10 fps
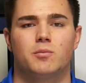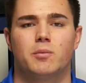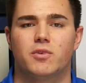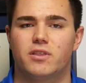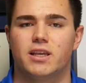
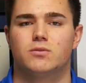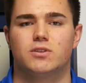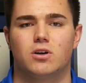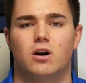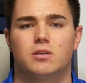Remember the things
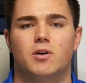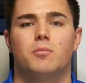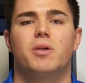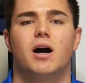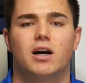we talked
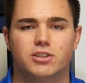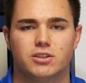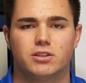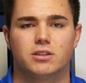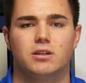about:
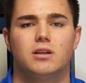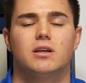posture,